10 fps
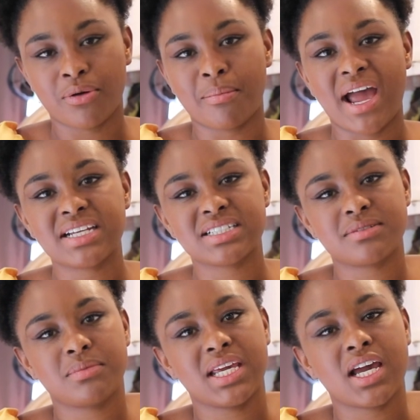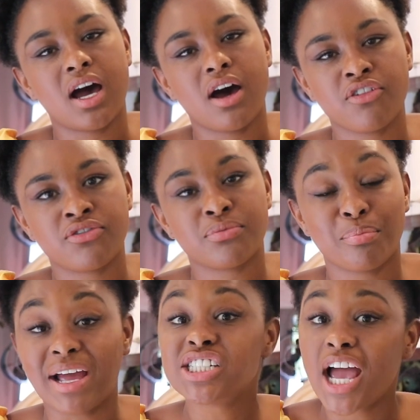reminded me of
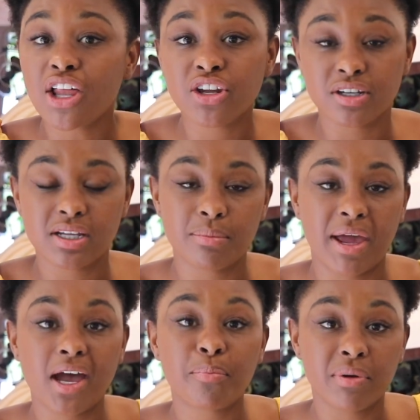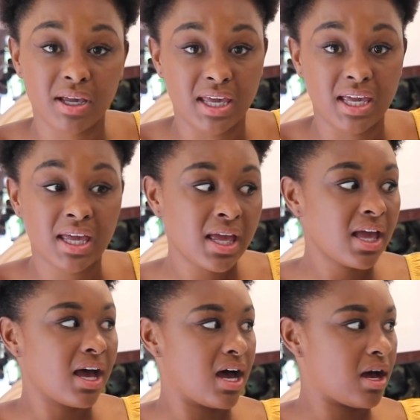my childhood and my upbringing.
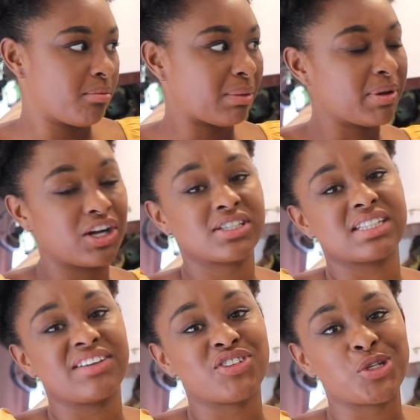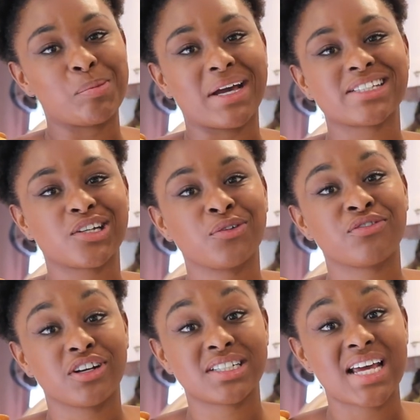My parents lived in New Mexico
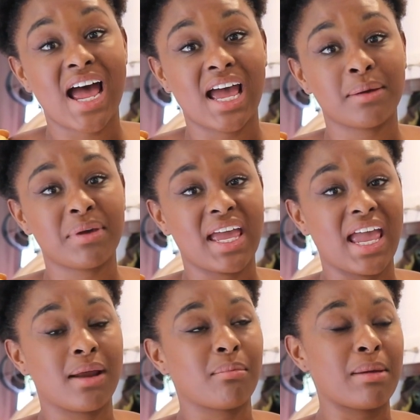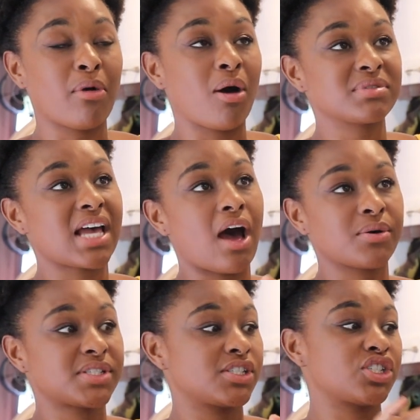for a time, and my mom's
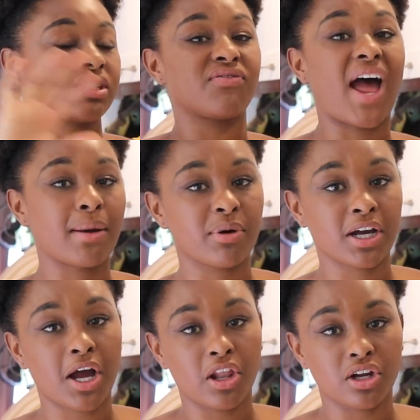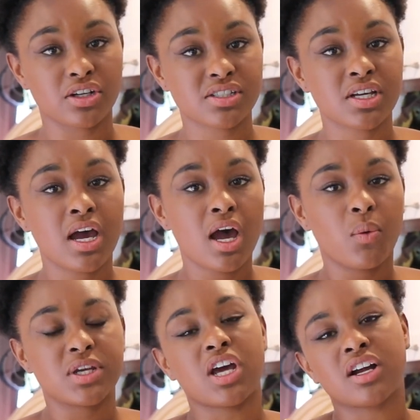house is just vibrant colors.
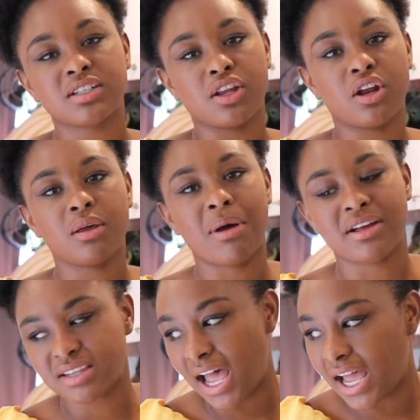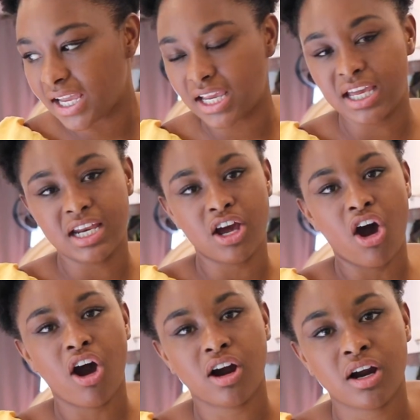We talked a little about that in
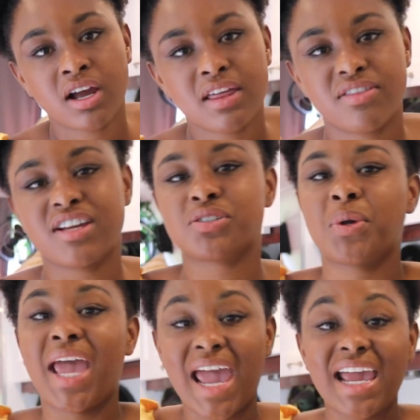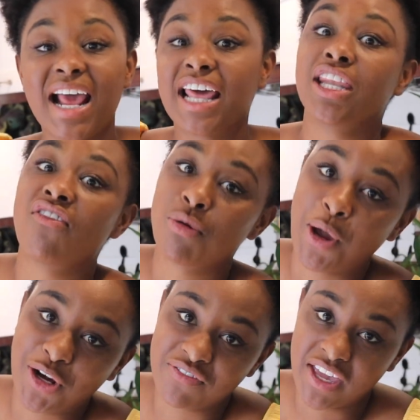our things we hate and love
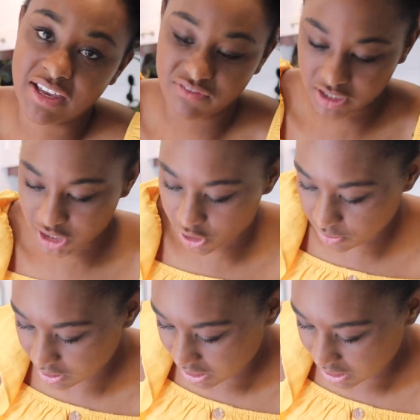about our van video.